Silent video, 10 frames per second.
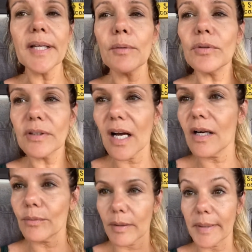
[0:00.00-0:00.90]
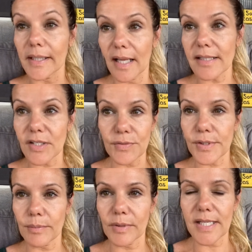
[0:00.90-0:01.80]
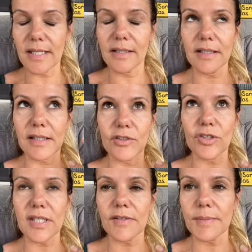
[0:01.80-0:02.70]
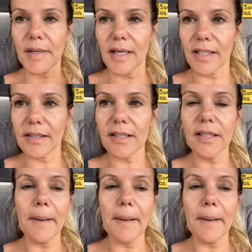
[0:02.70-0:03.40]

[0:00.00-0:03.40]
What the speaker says: I will not wear my glasses for some reason because it just gives me a headache.